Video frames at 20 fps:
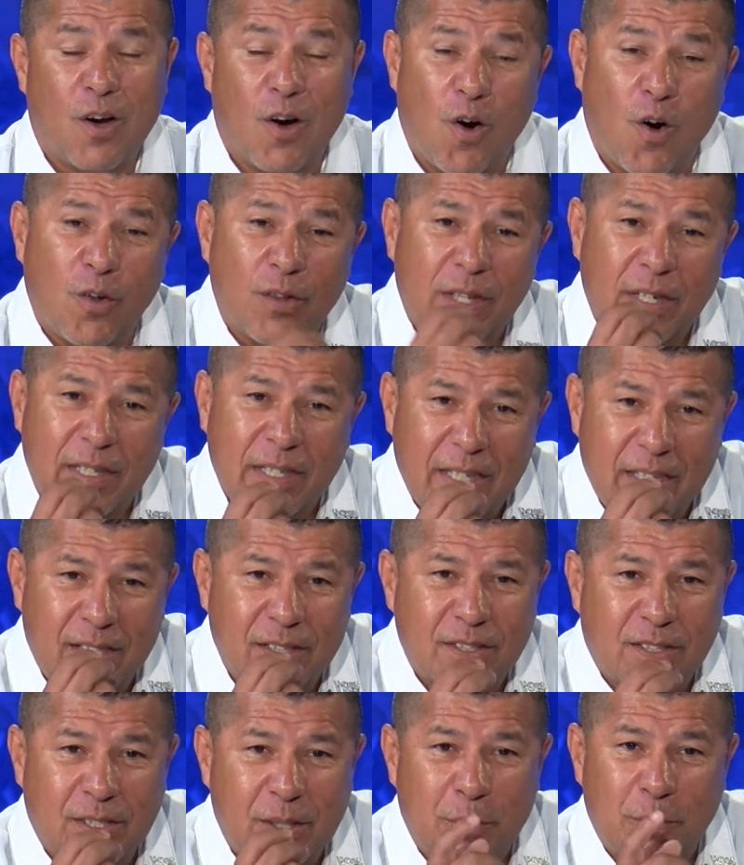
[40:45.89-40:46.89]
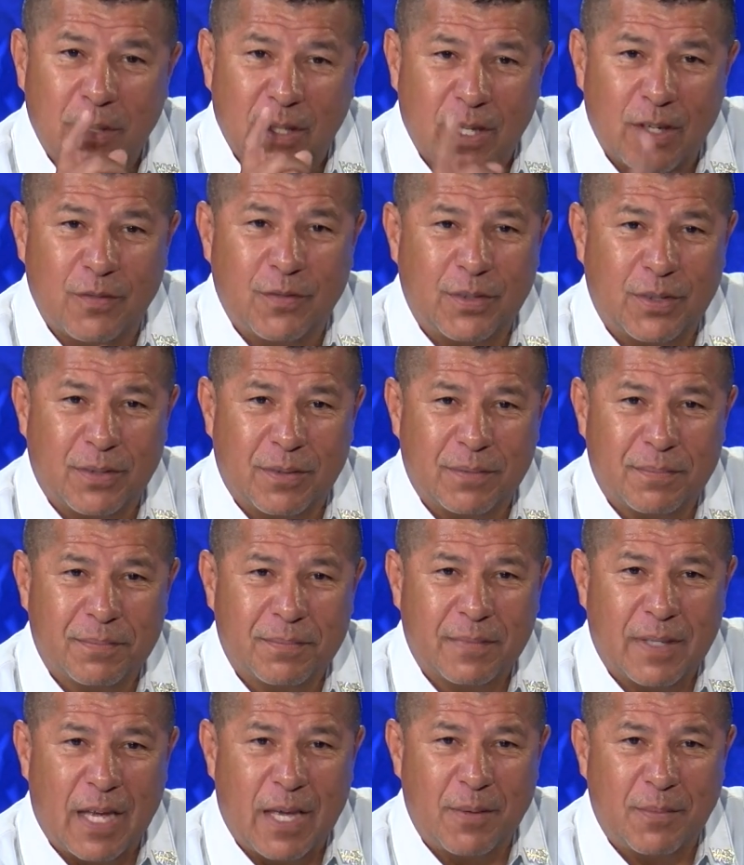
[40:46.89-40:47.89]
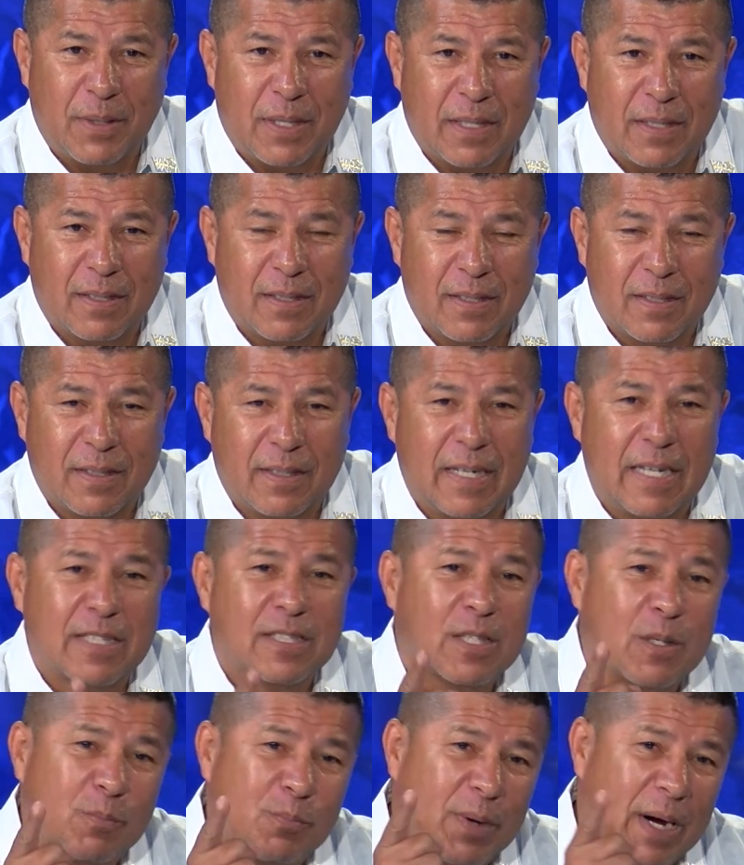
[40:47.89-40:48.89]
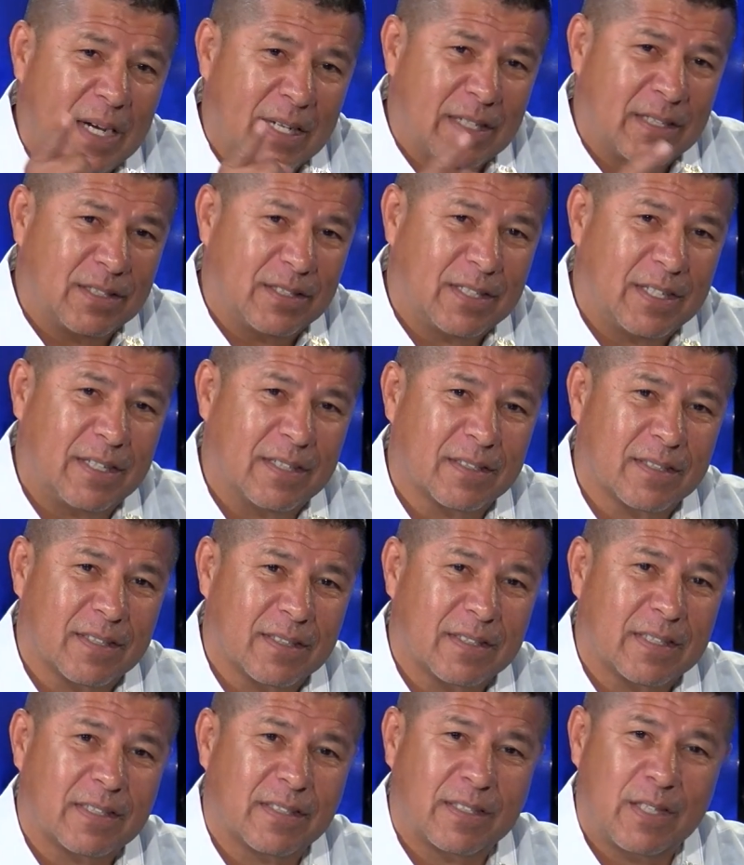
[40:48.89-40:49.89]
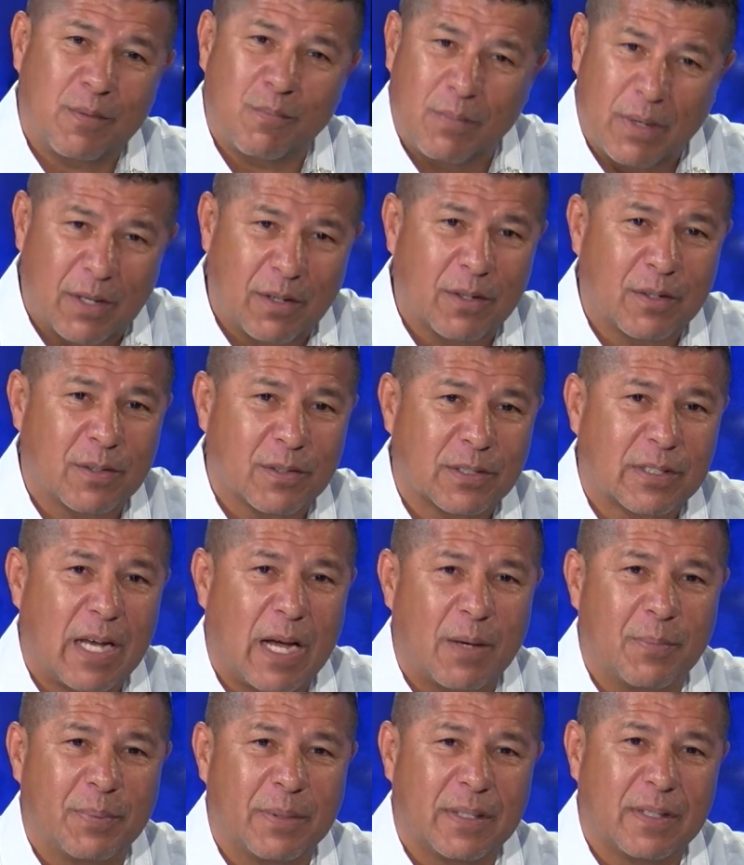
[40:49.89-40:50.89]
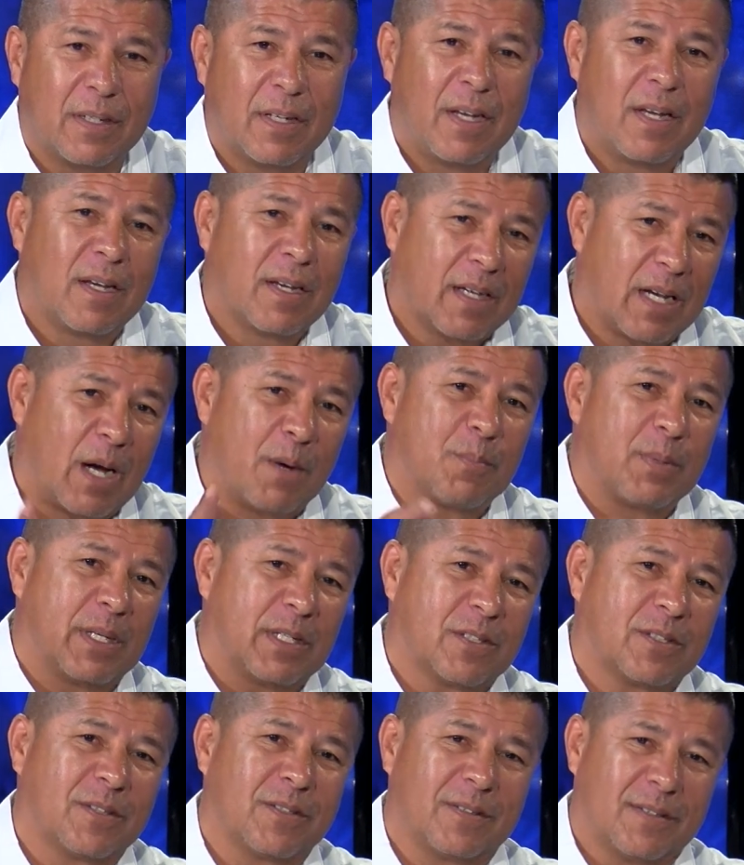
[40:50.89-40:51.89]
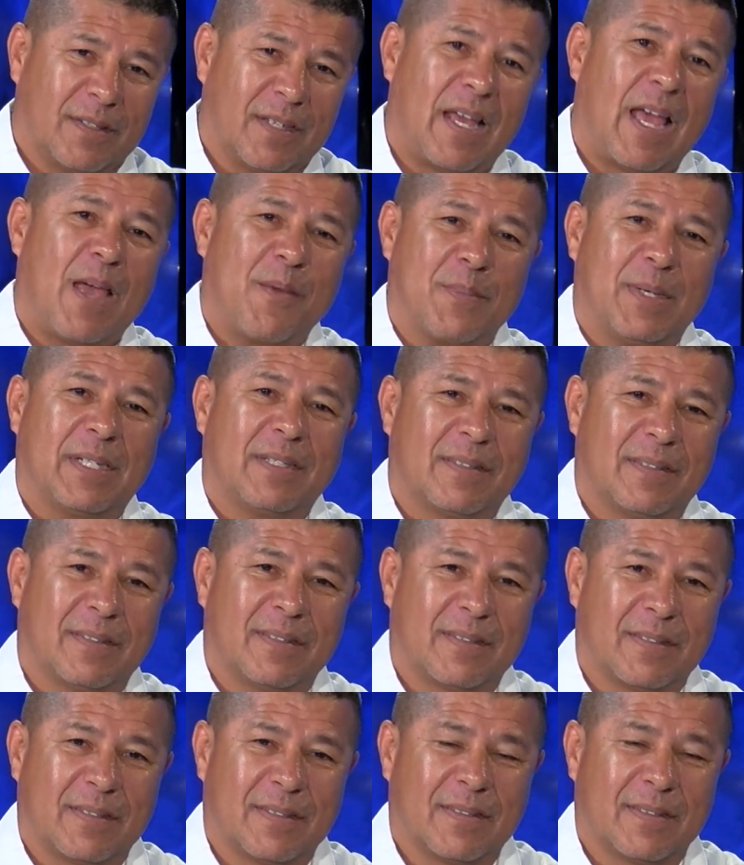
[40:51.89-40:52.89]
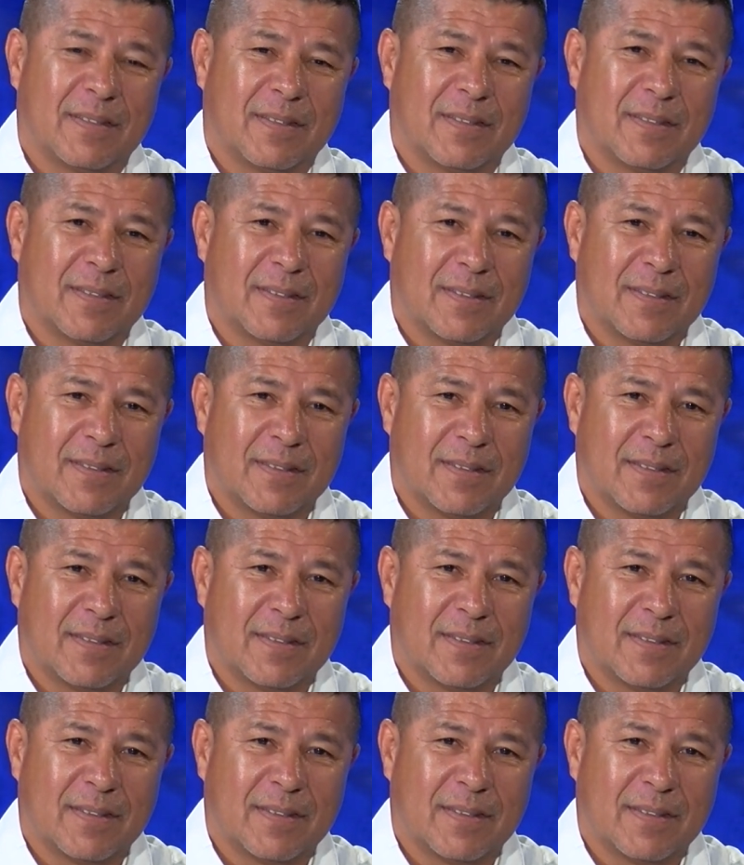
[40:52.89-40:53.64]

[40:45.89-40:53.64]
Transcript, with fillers: All our leadership love you. Amen. Let's abide in Jesus and see miracles happen. God bless you. Amen. Amen. Praise the Lord.